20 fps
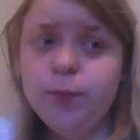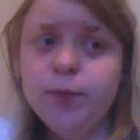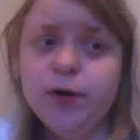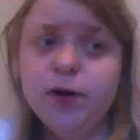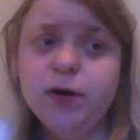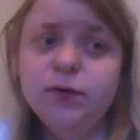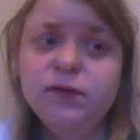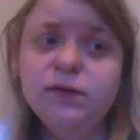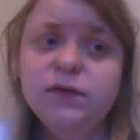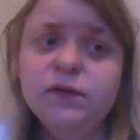
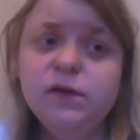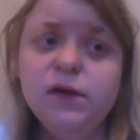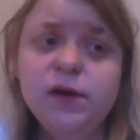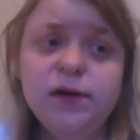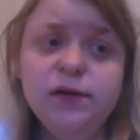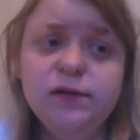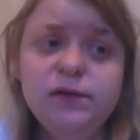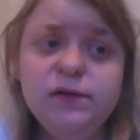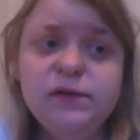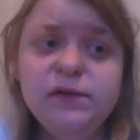parts, and
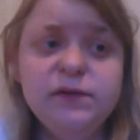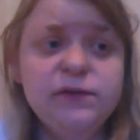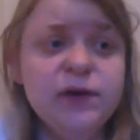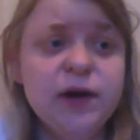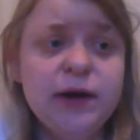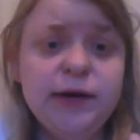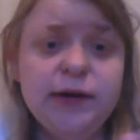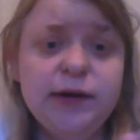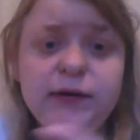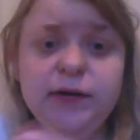it's
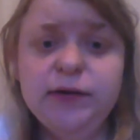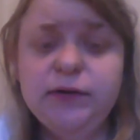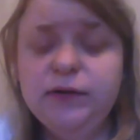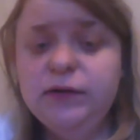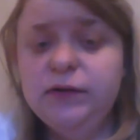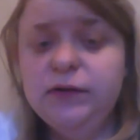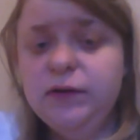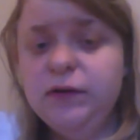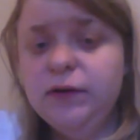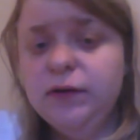divided
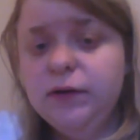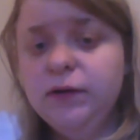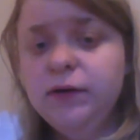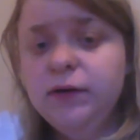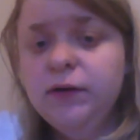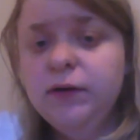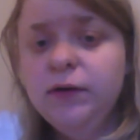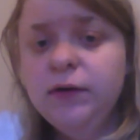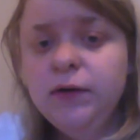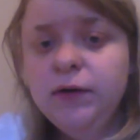into
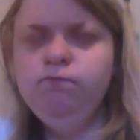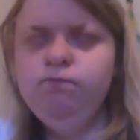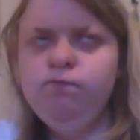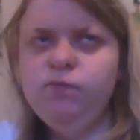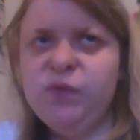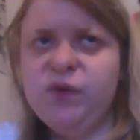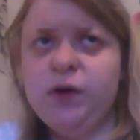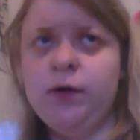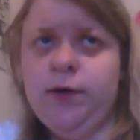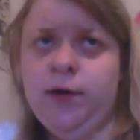
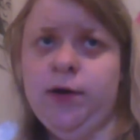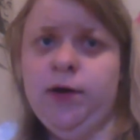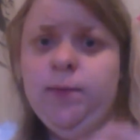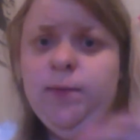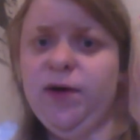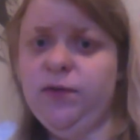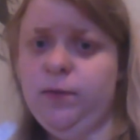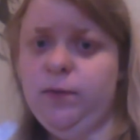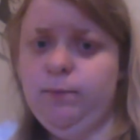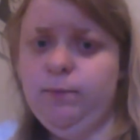talking
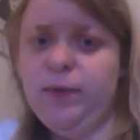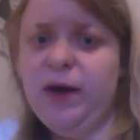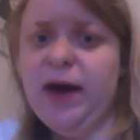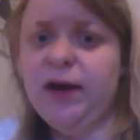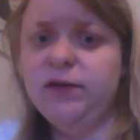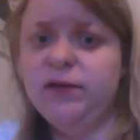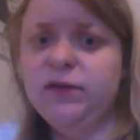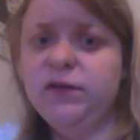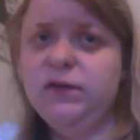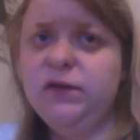about the
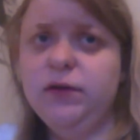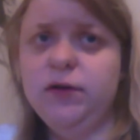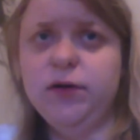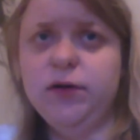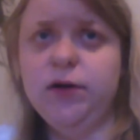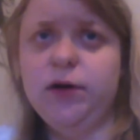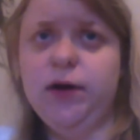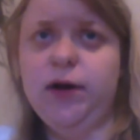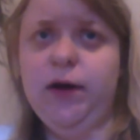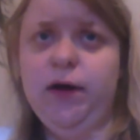past
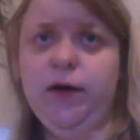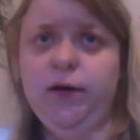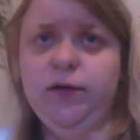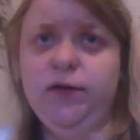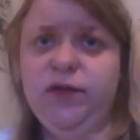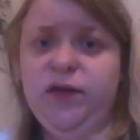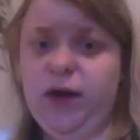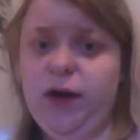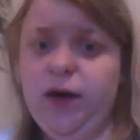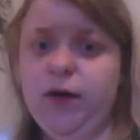and
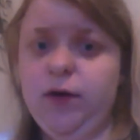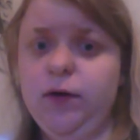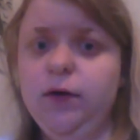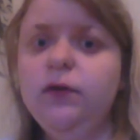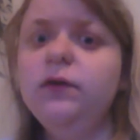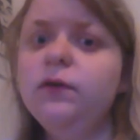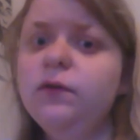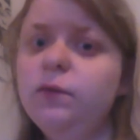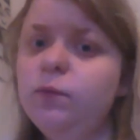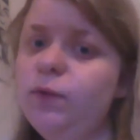the
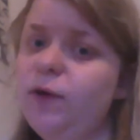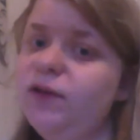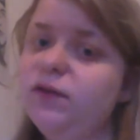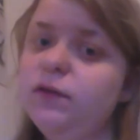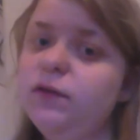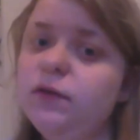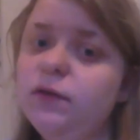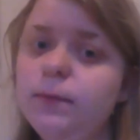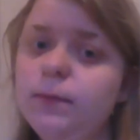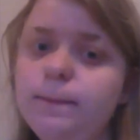characters
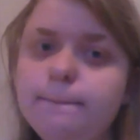present.